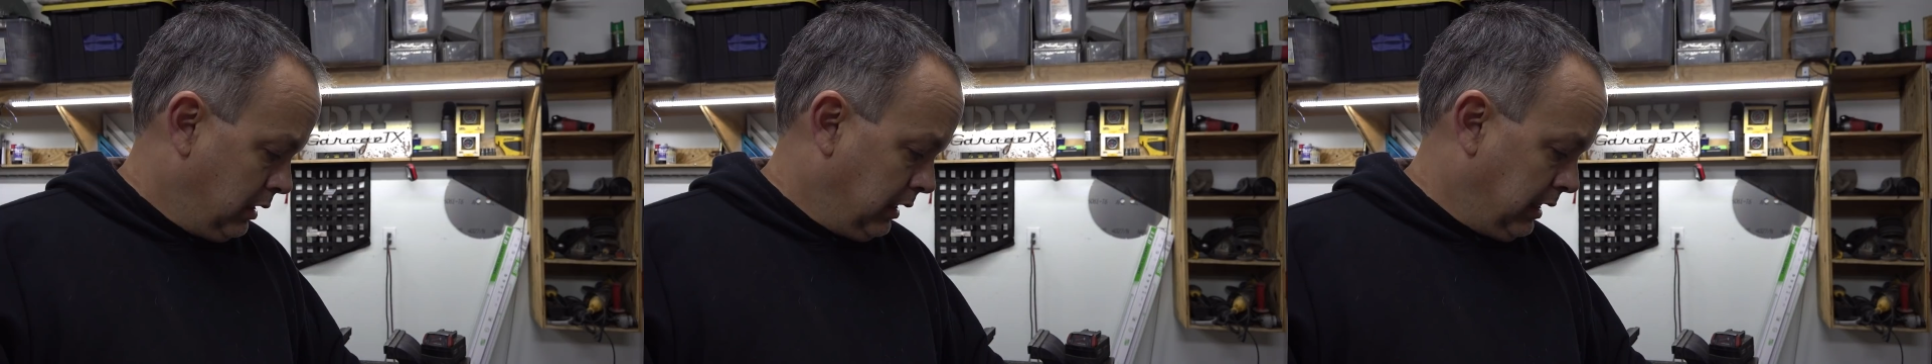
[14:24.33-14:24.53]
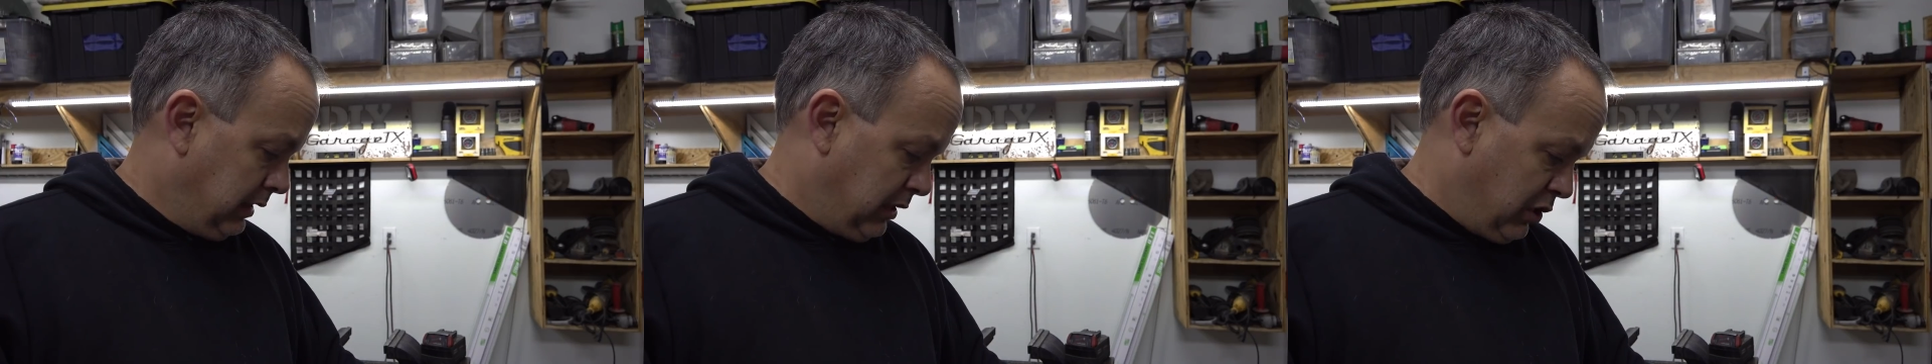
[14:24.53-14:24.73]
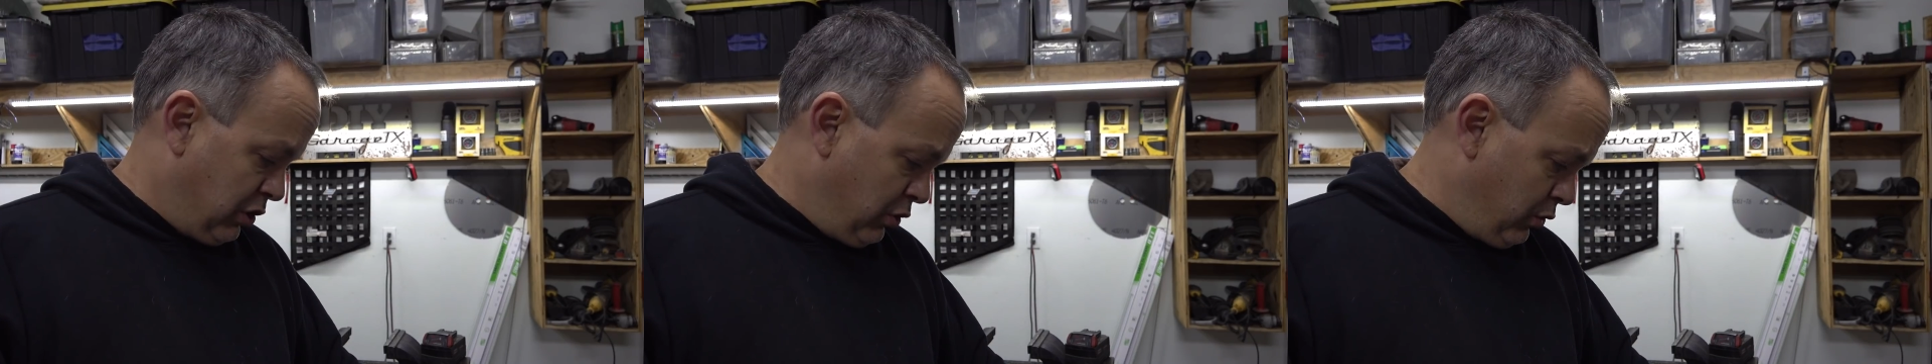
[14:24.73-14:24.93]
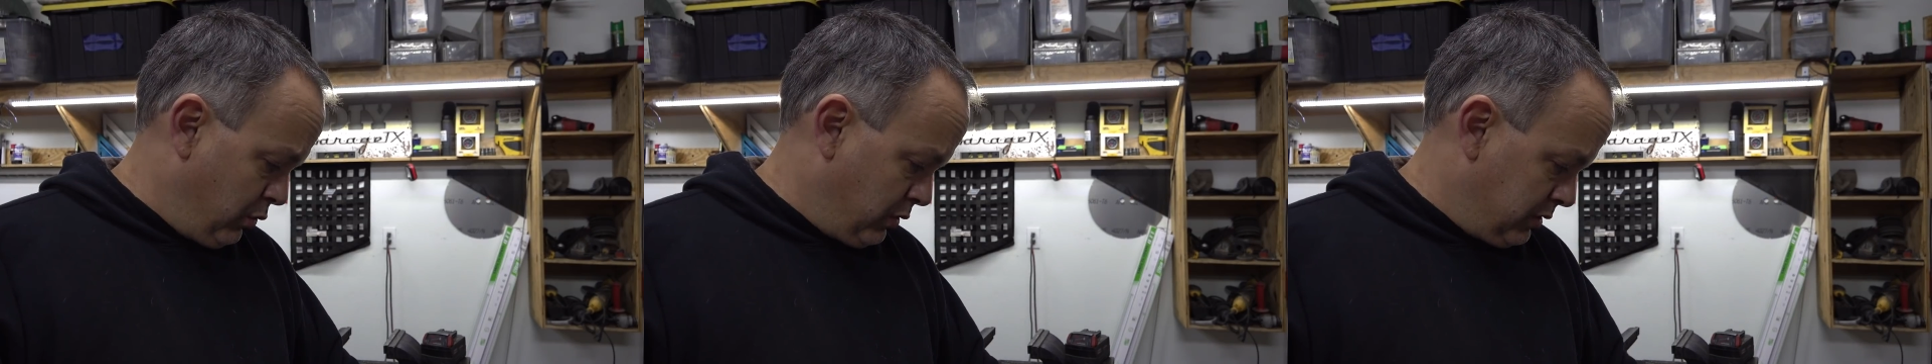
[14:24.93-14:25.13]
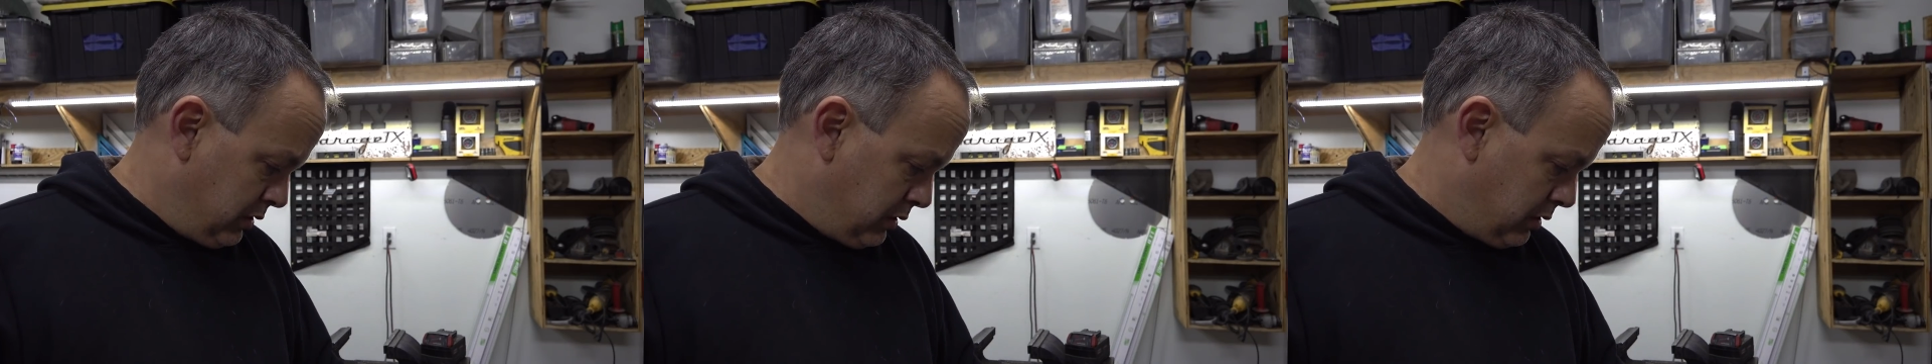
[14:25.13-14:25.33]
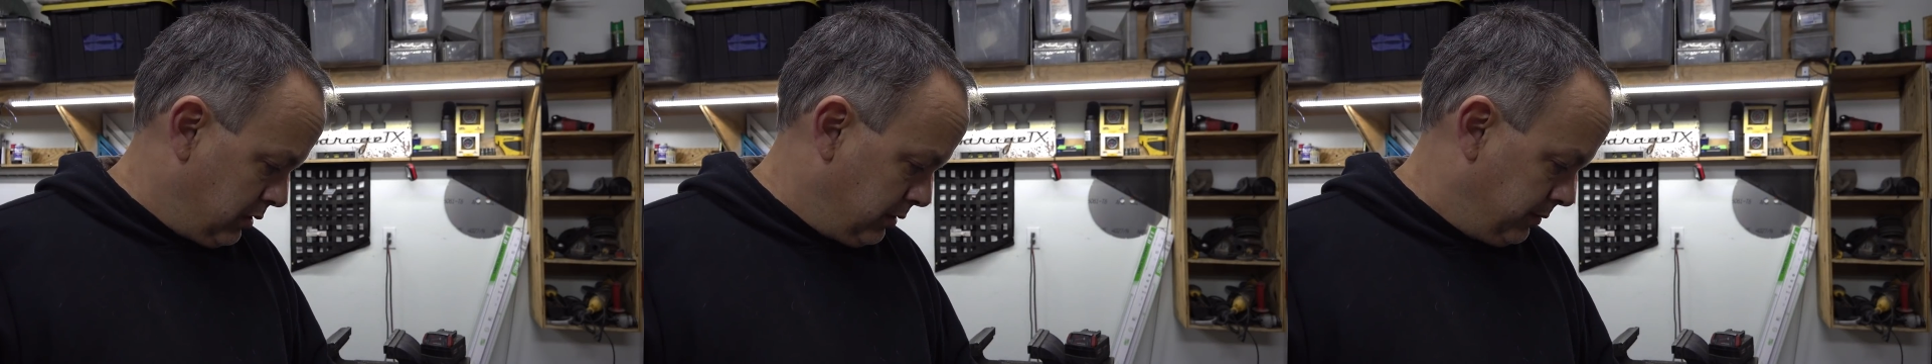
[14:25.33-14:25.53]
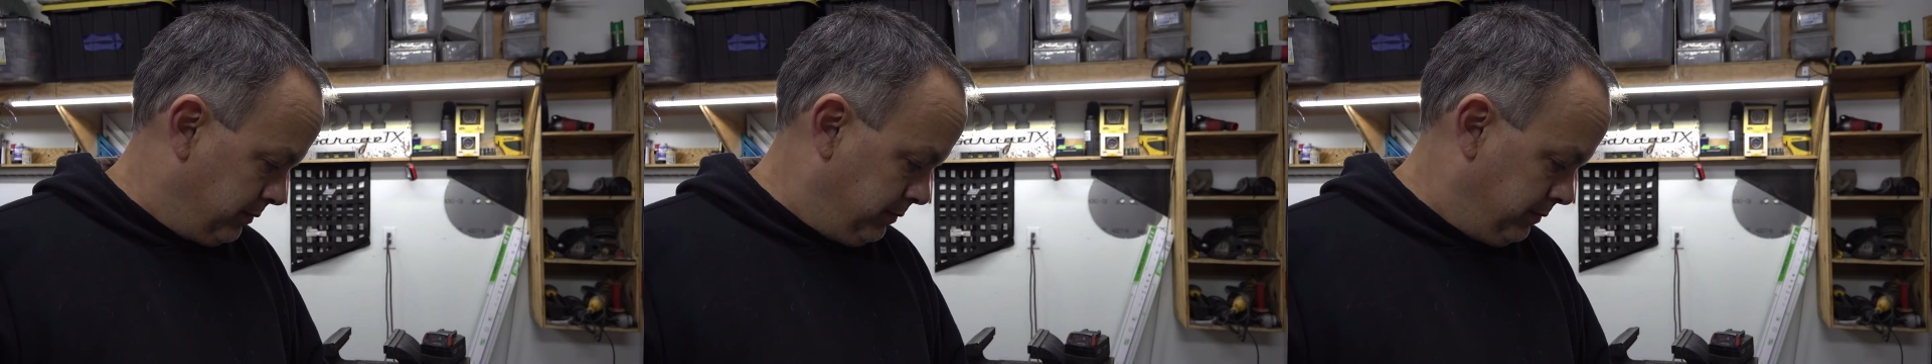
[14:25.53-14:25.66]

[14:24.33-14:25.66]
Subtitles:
get the new ones